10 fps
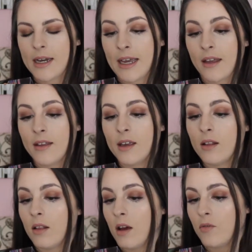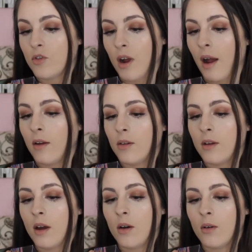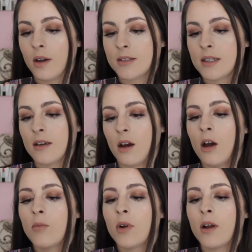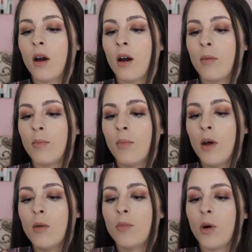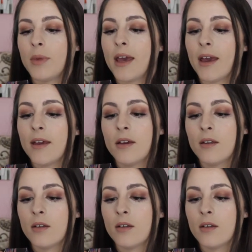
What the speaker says: Alien Love Child. Oh, I see. Ombre Paupière /